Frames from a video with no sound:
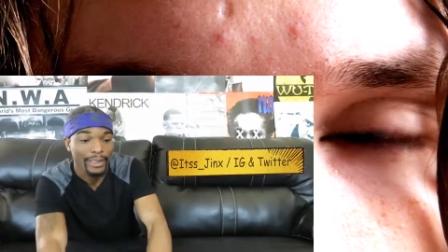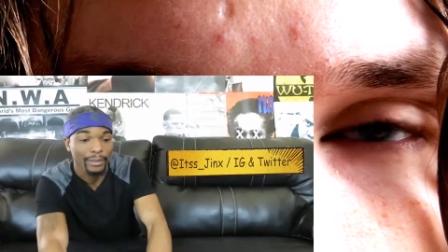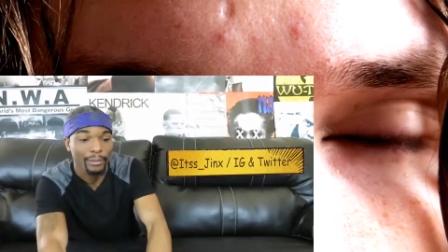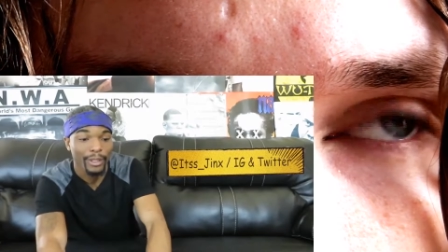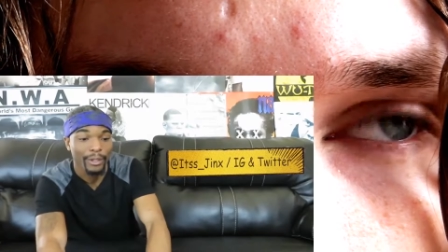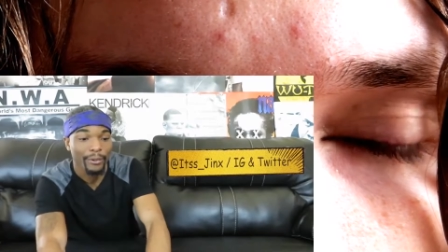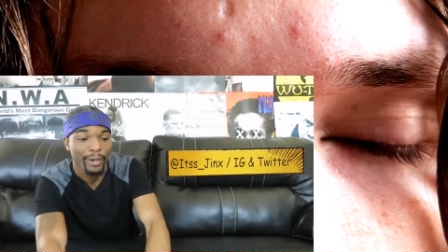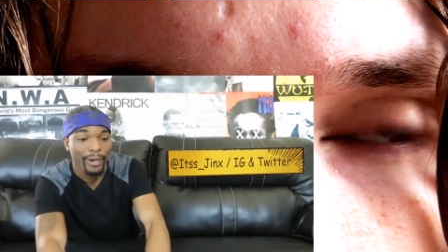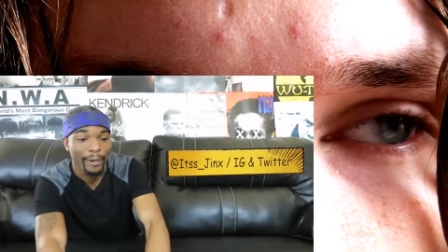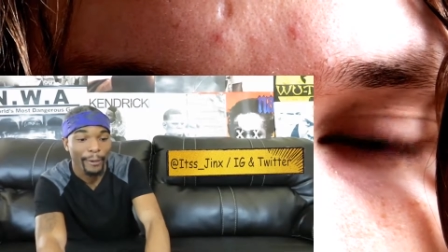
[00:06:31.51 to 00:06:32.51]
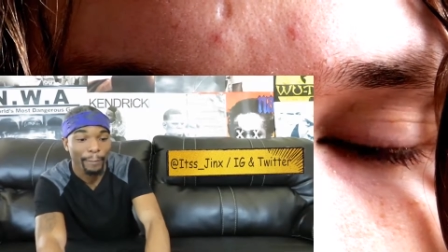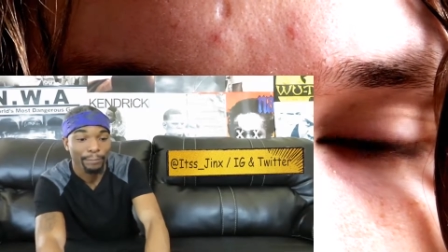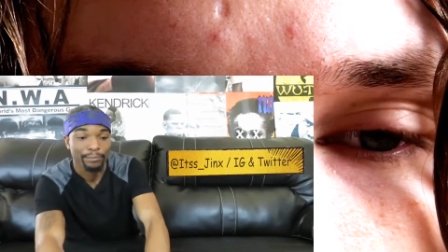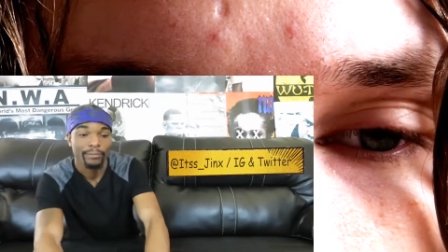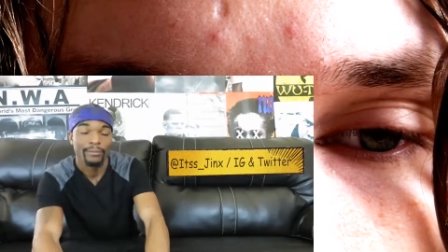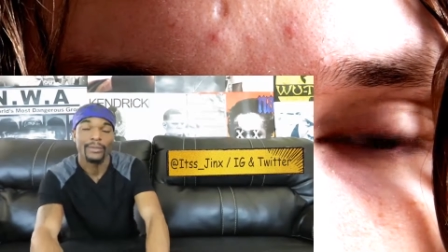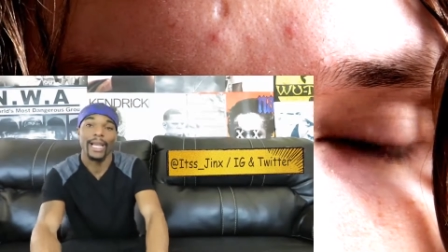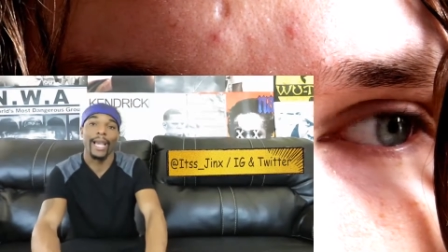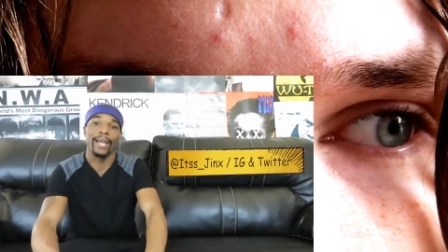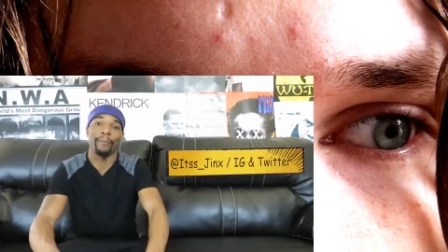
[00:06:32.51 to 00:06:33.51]
some little um
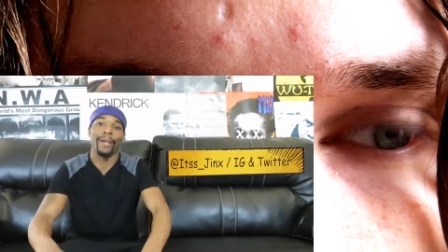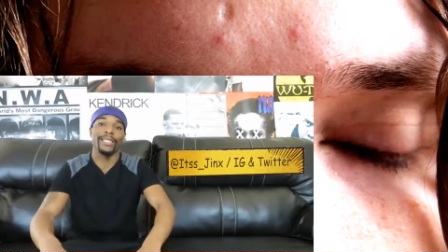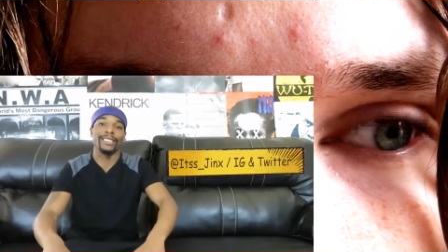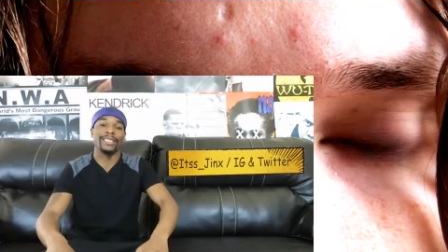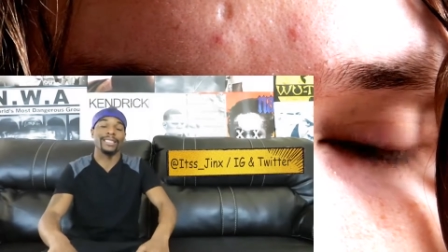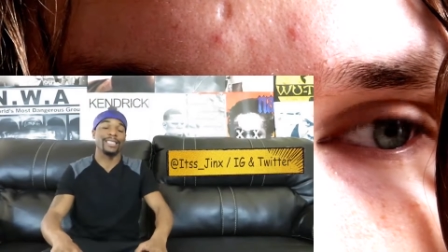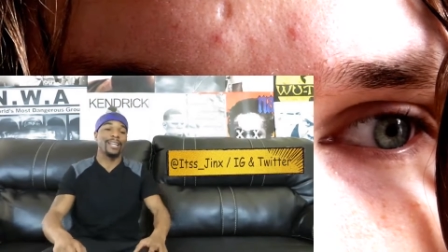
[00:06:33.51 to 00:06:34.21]
animations